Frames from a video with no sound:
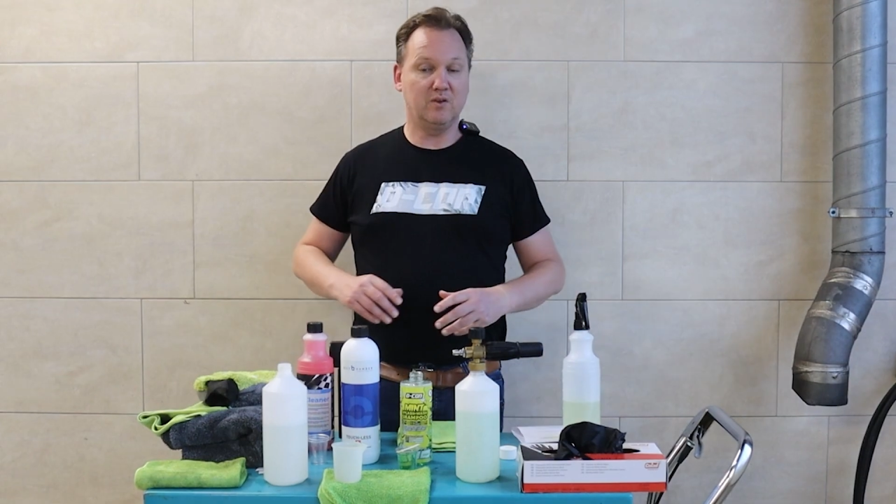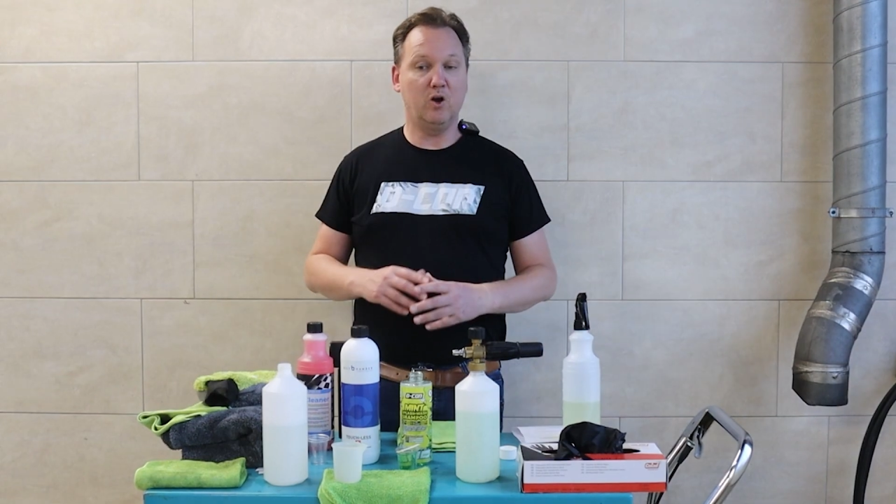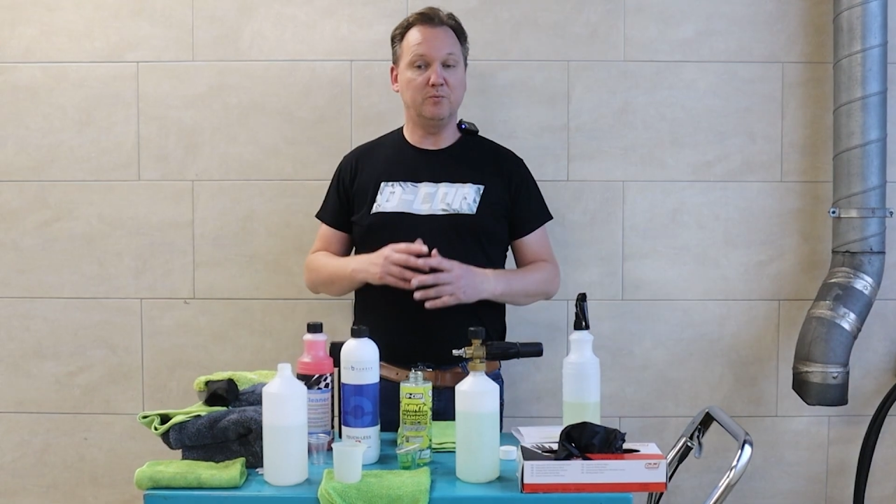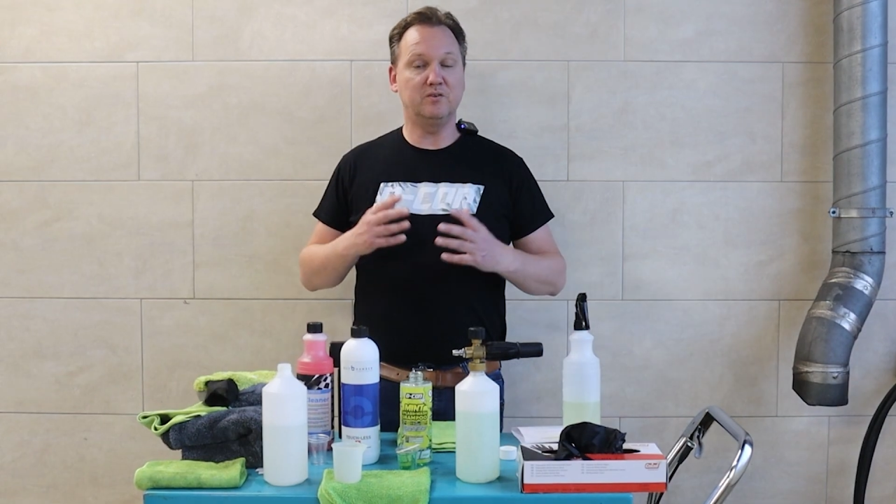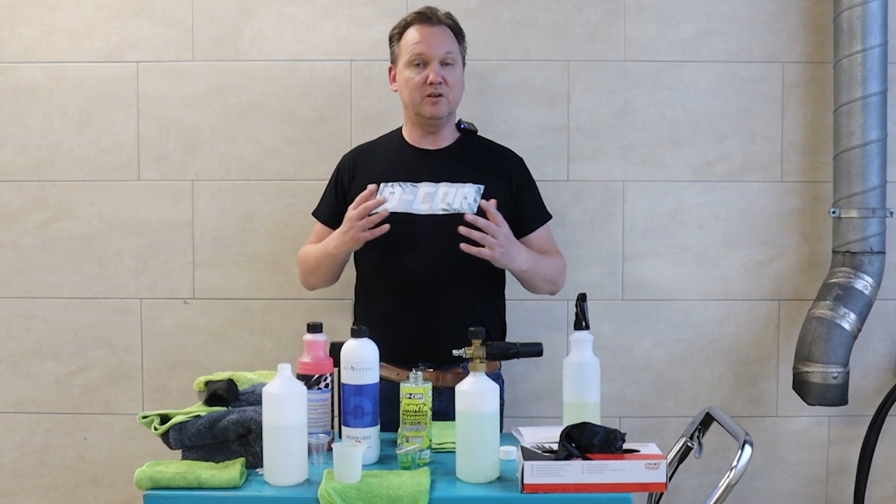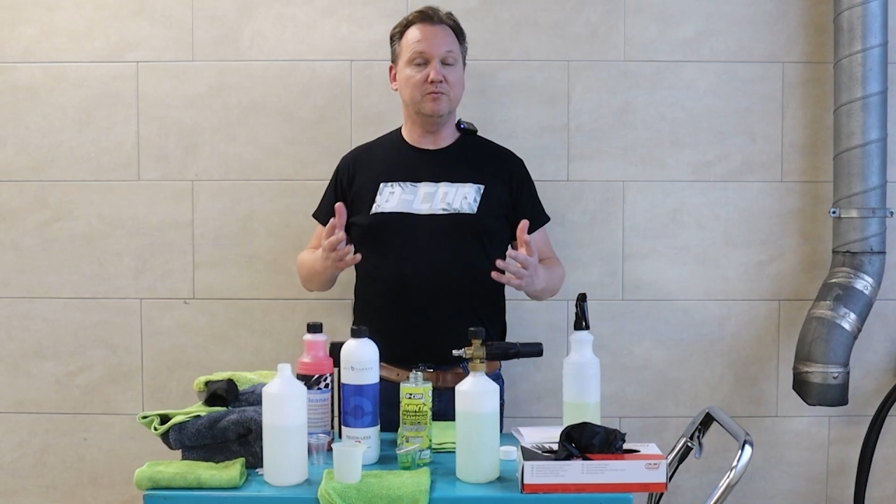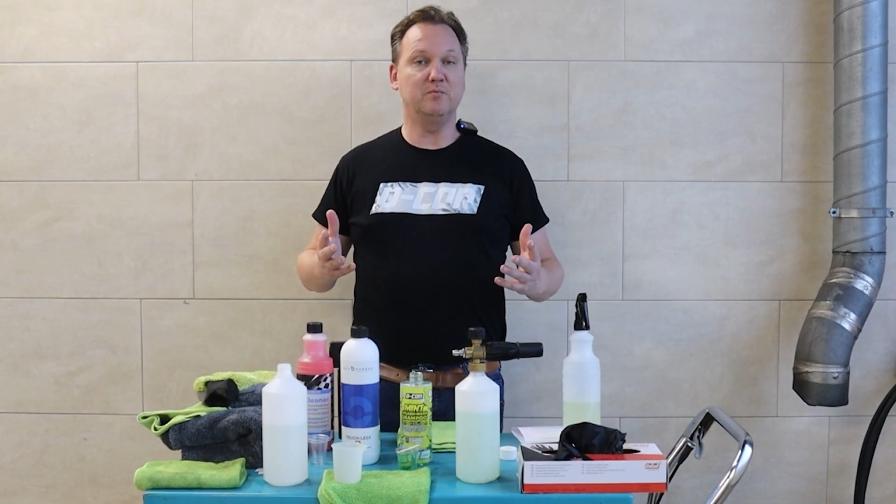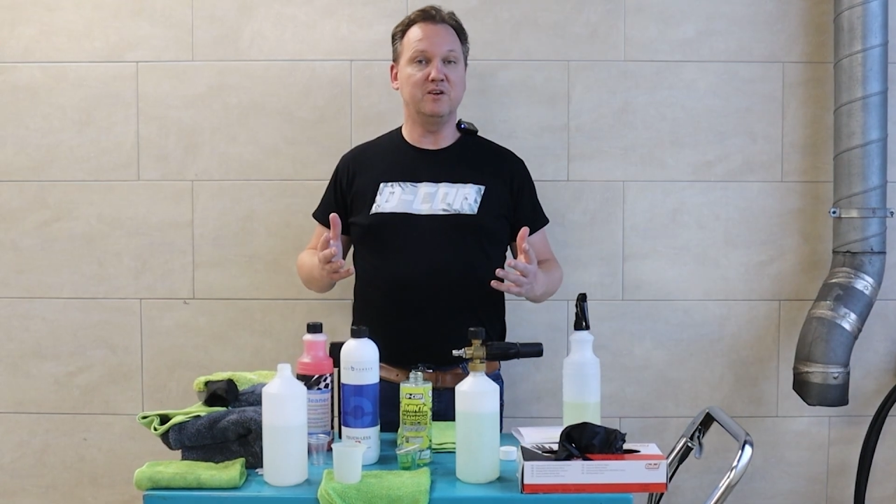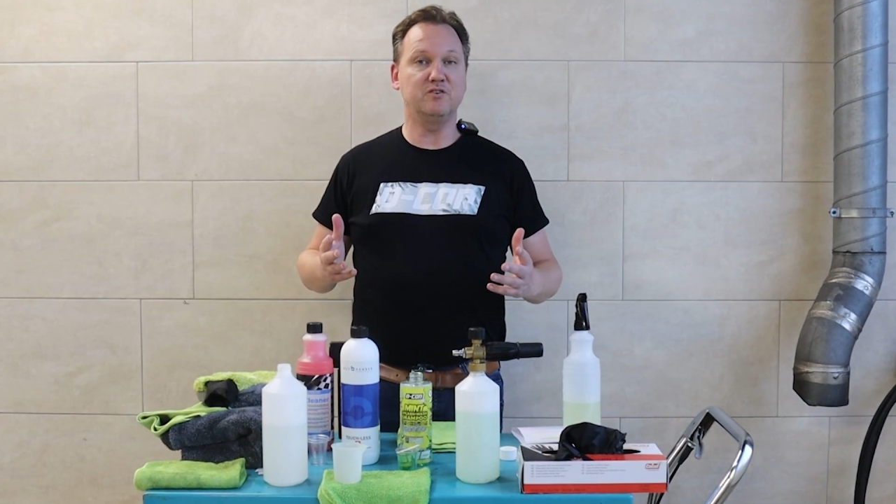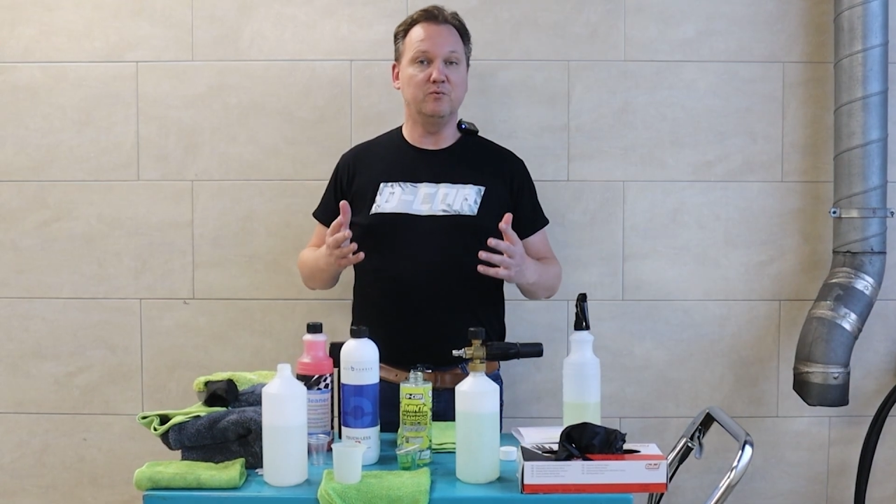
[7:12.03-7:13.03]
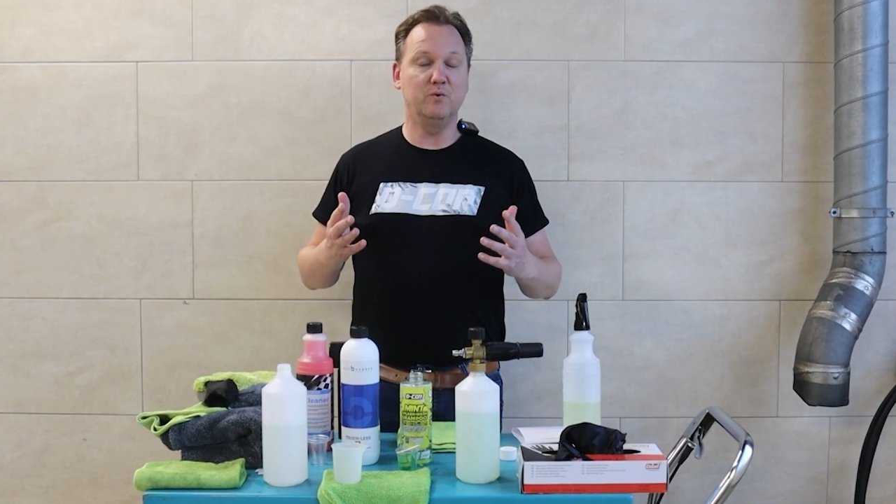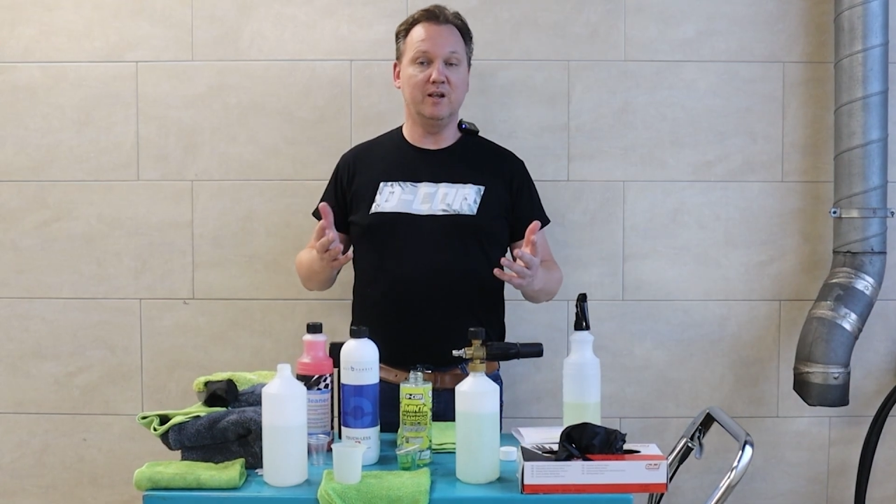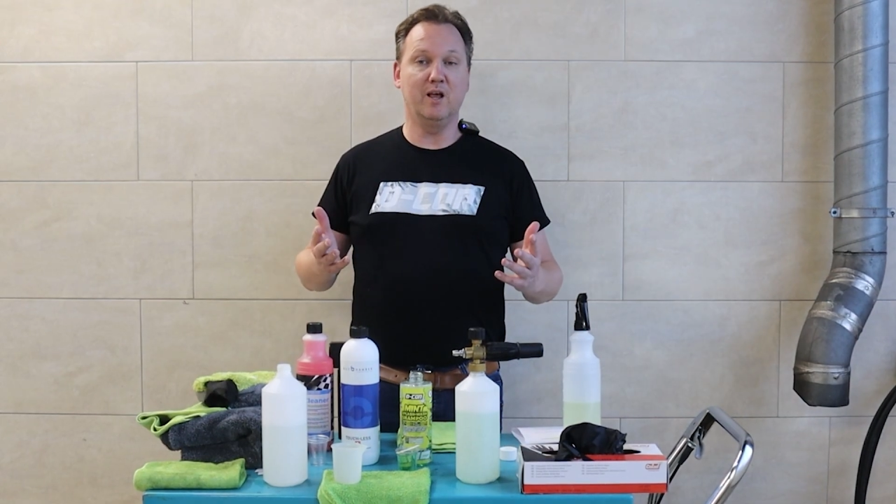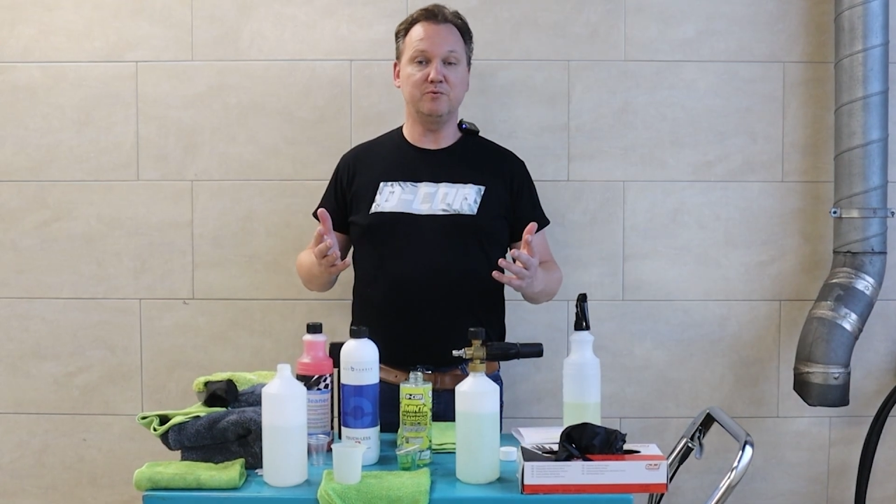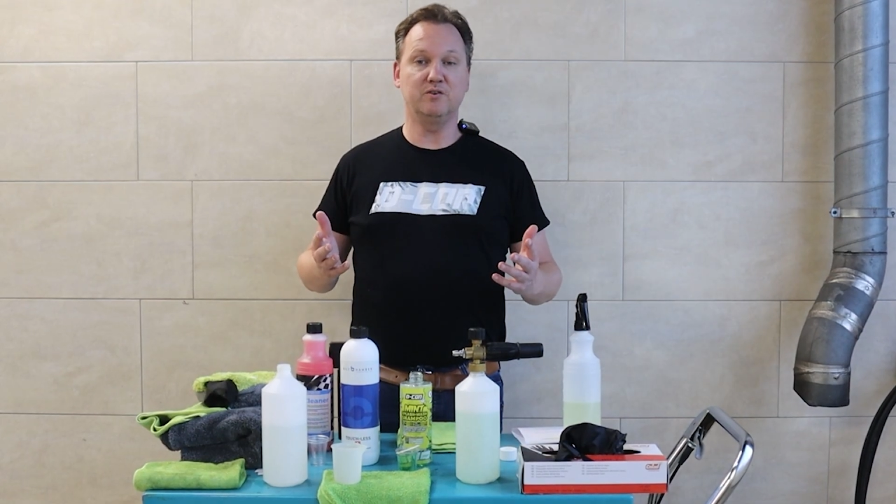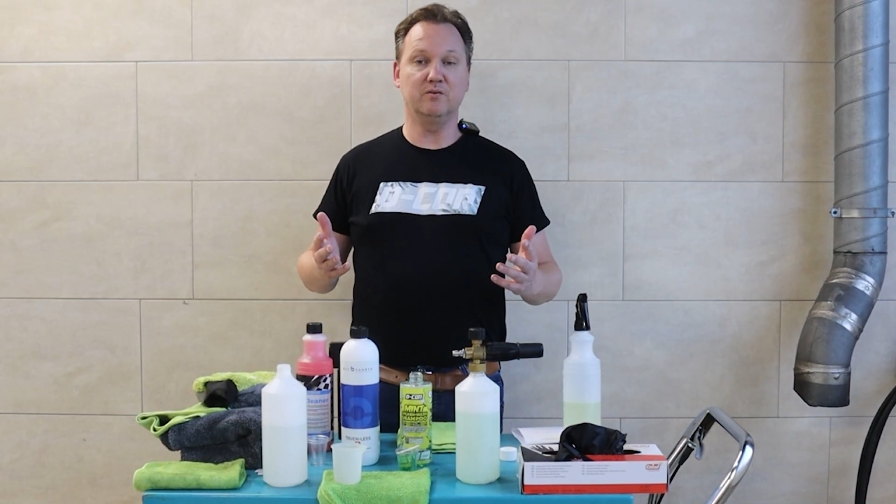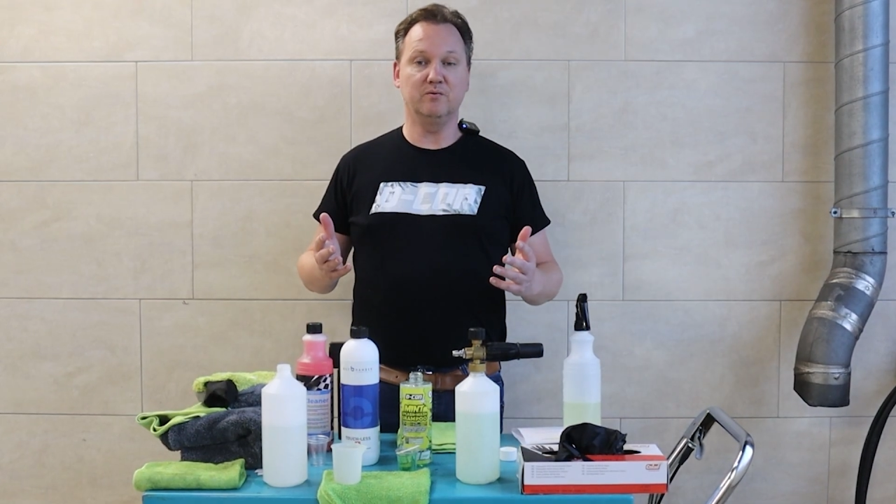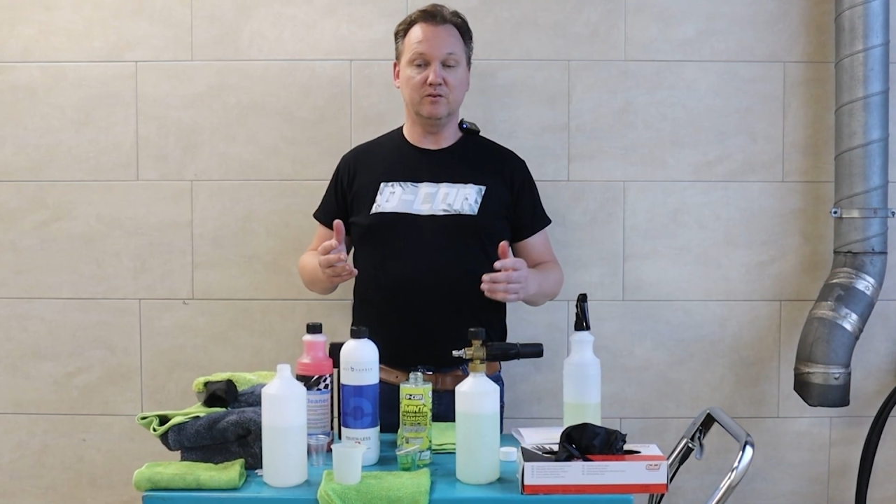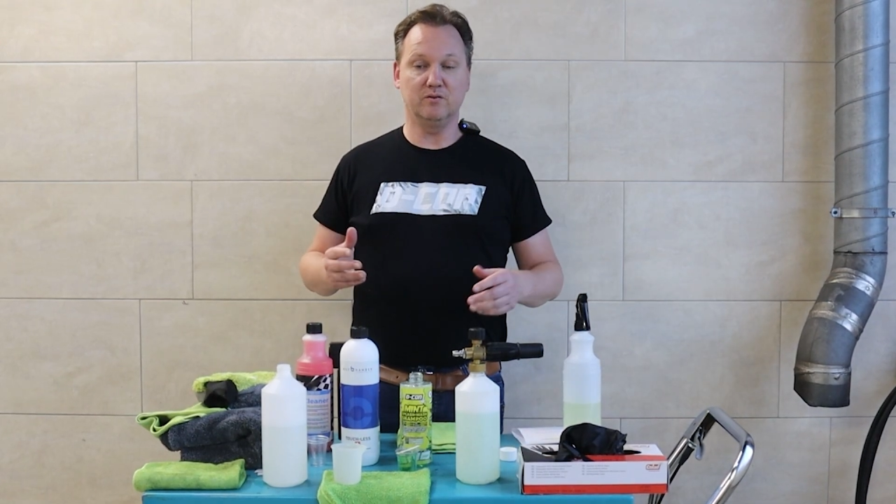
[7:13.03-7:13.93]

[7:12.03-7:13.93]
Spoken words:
I hope this information really helps you